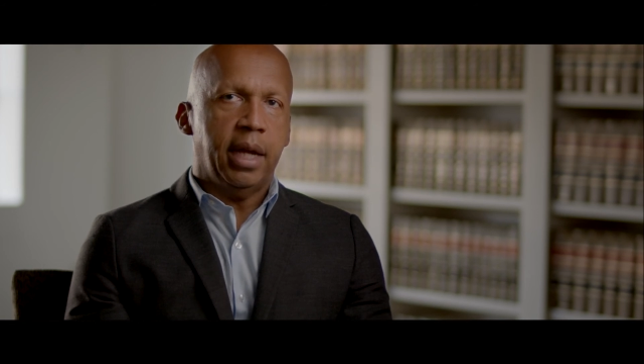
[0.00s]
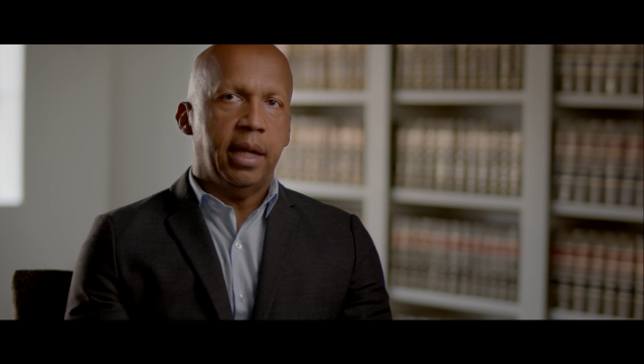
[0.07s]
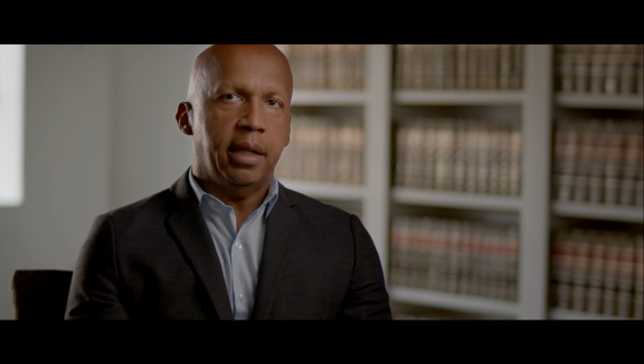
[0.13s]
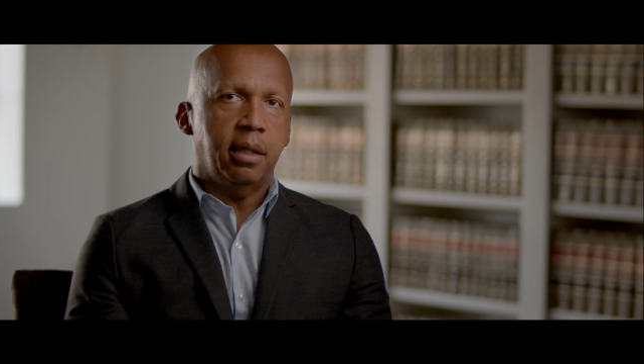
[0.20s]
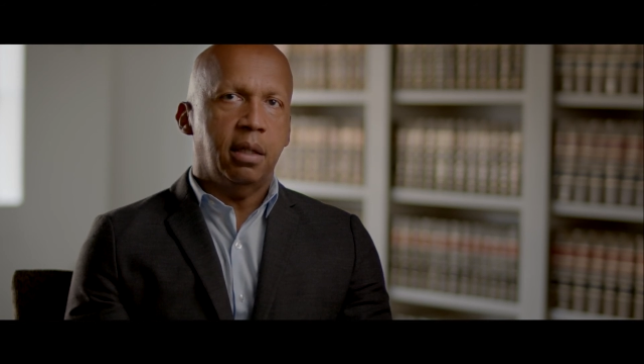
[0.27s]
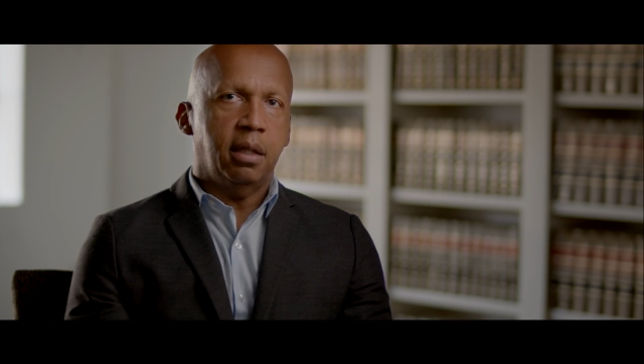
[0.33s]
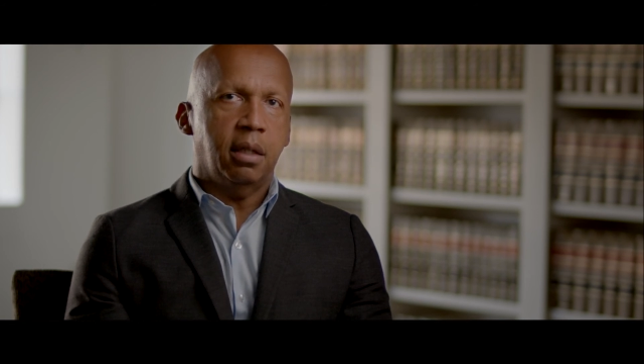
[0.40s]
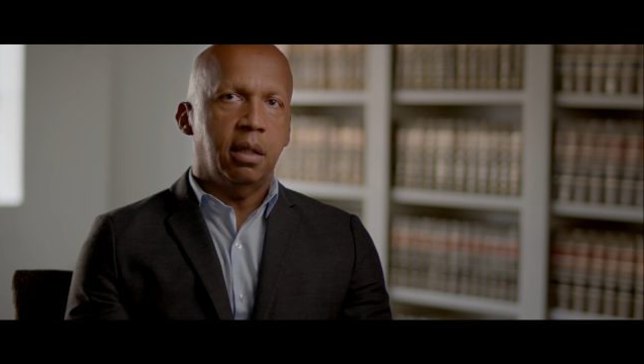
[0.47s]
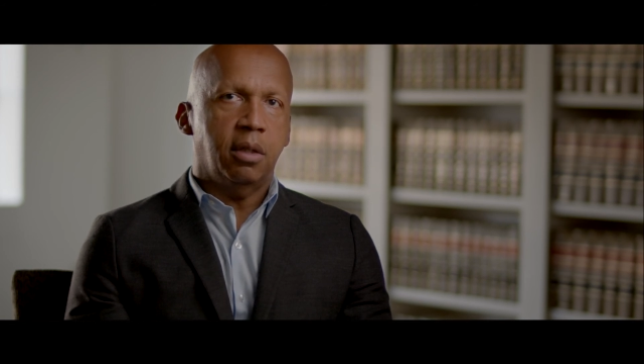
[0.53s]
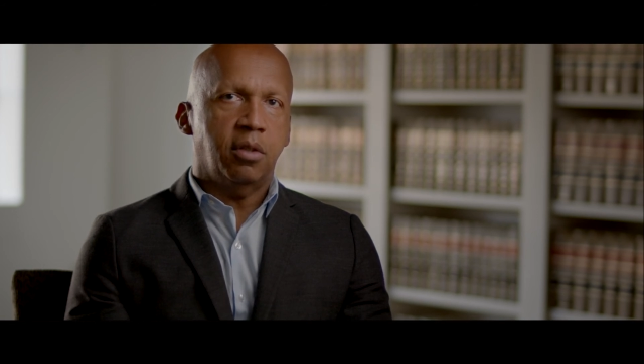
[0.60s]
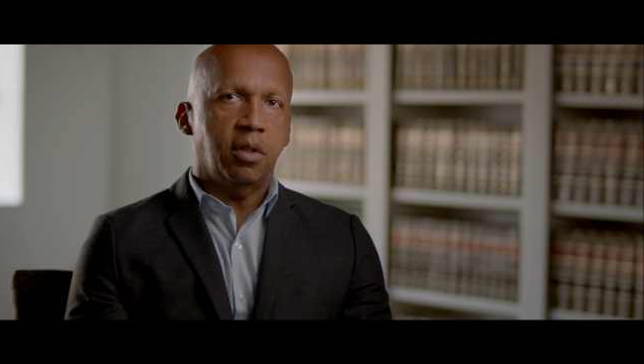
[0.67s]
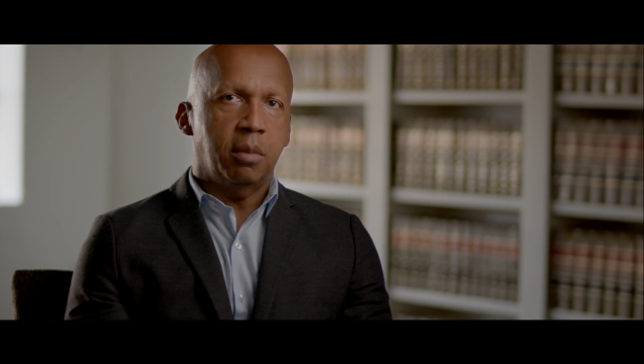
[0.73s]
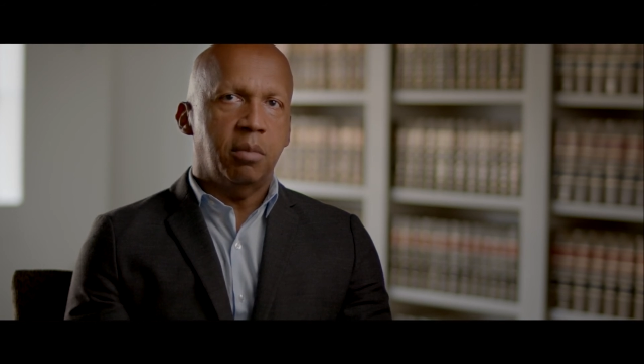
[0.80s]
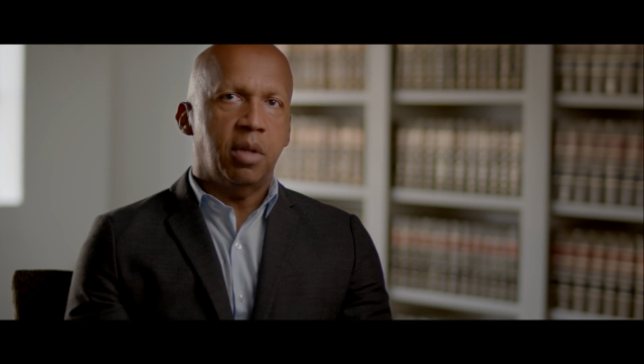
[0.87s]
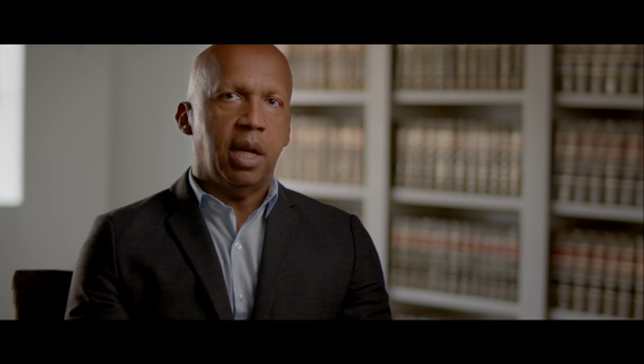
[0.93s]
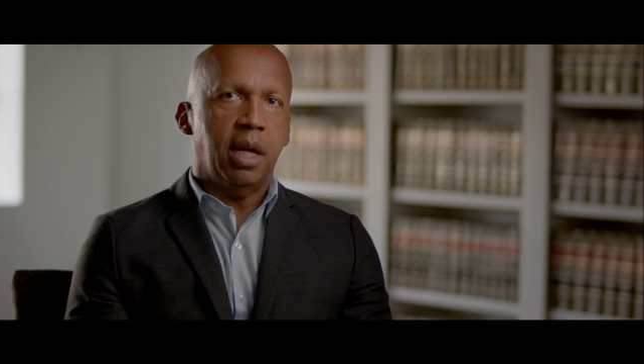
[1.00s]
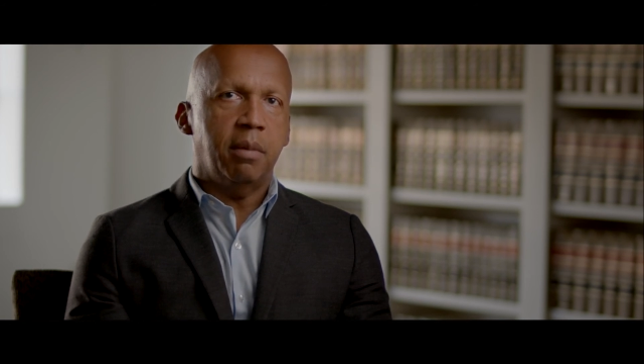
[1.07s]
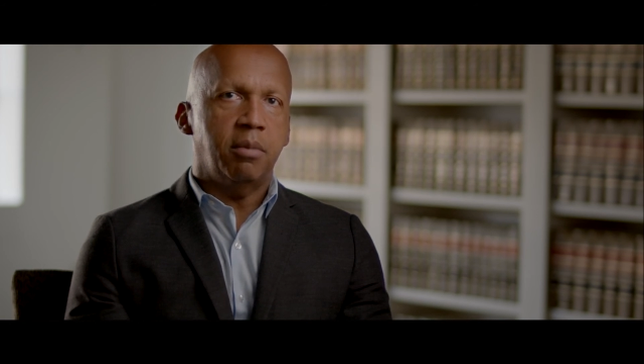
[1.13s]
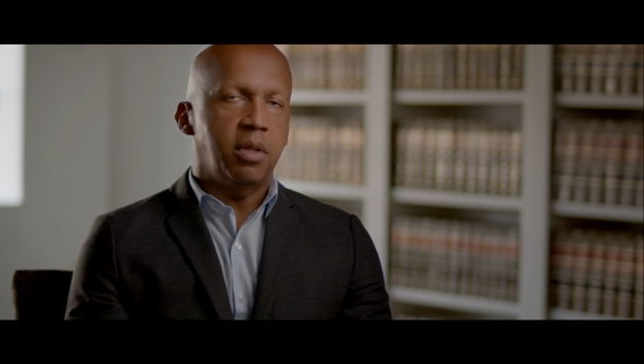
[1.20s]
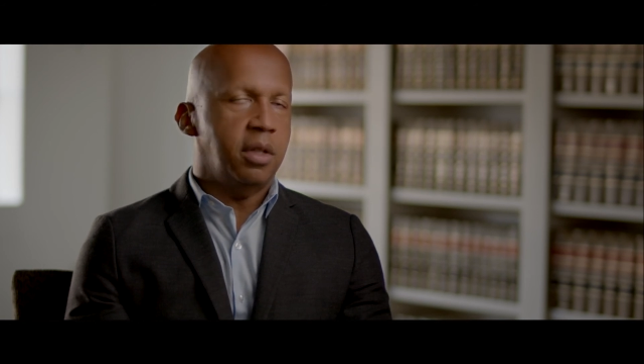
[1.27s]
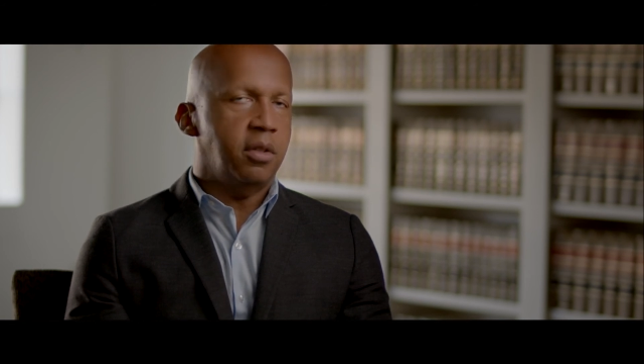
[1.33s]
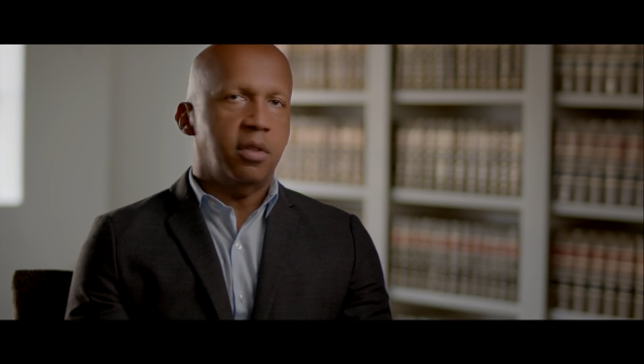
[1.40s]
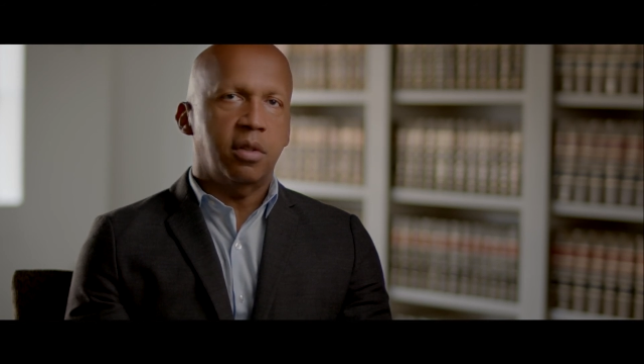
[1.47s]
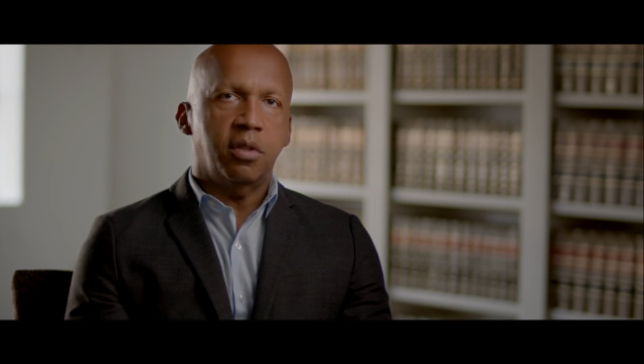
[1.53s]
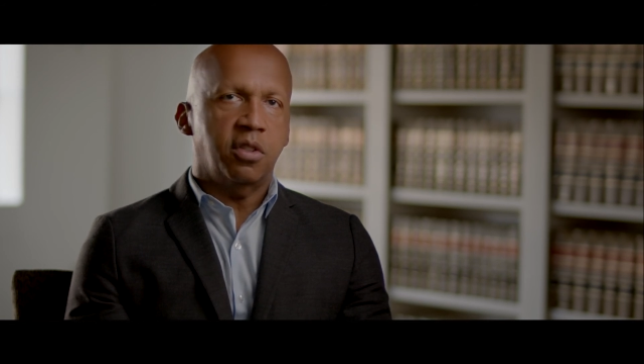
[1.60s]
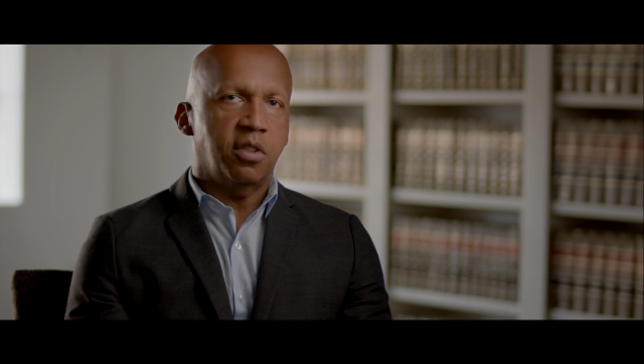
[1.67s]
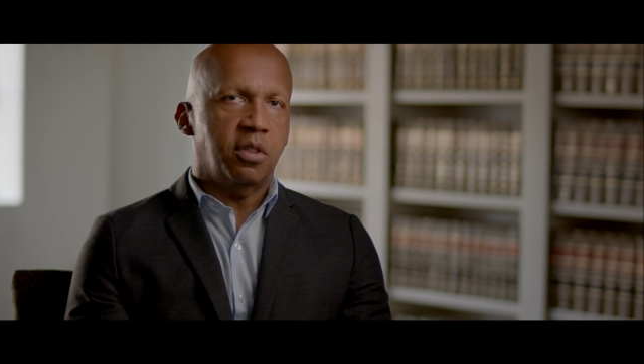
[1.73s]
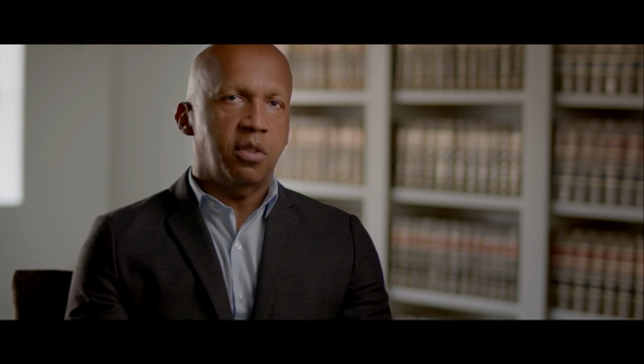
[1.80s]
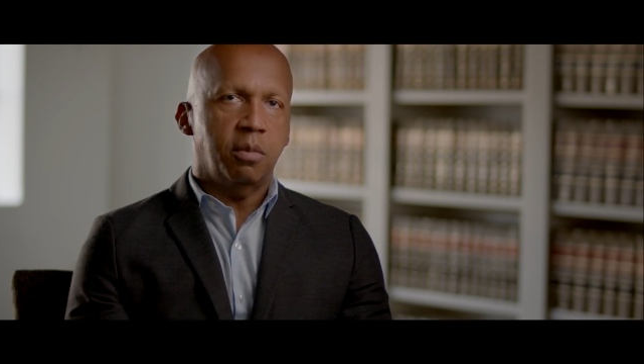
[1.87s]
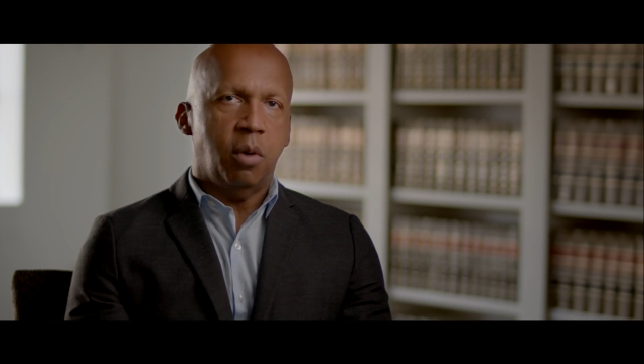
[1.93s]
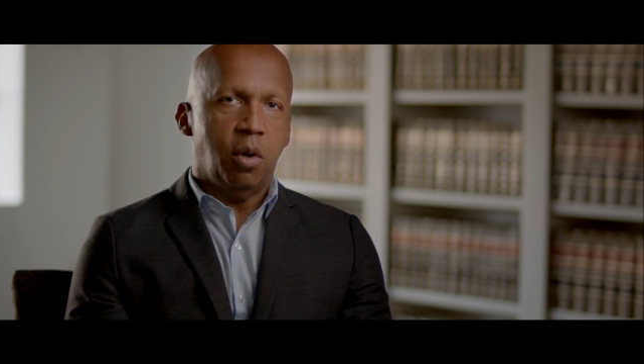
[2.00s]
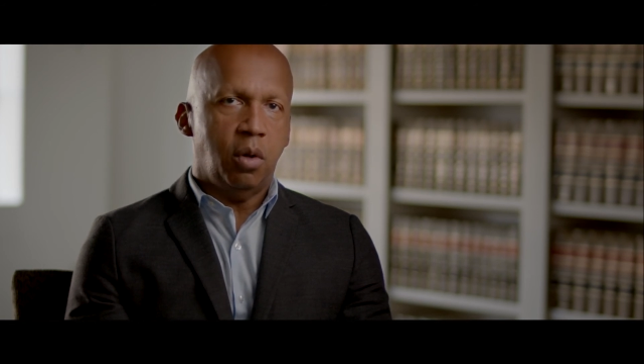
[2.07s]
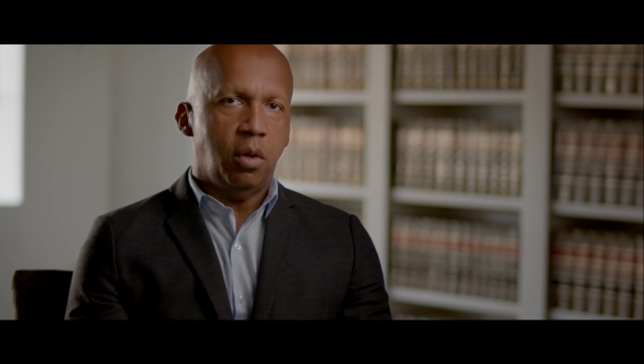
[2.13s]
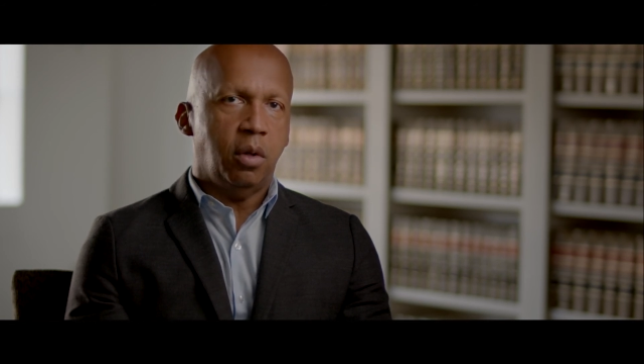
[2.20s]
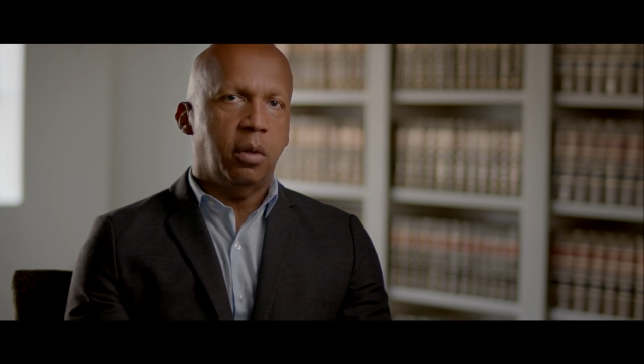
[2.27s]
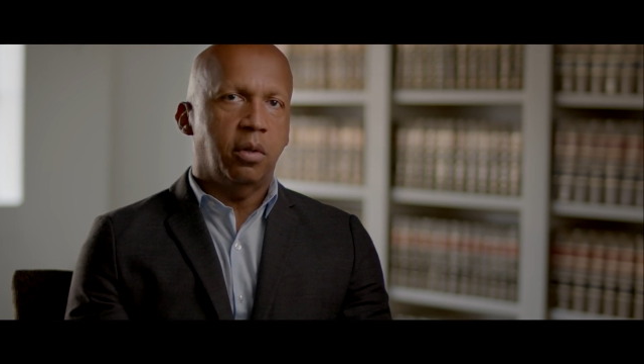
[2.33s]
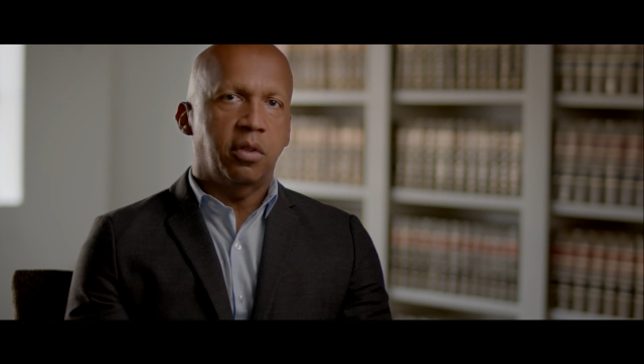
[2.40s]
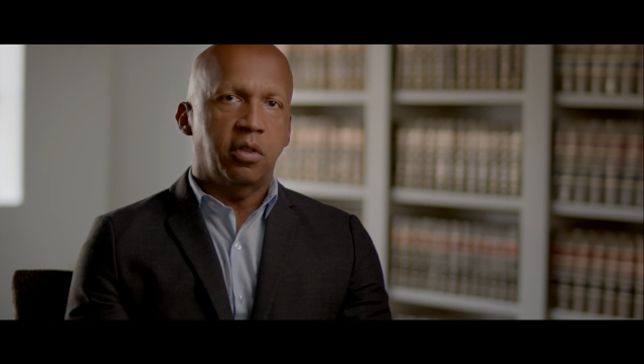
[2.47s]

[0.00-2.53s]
And sometimes it's the small,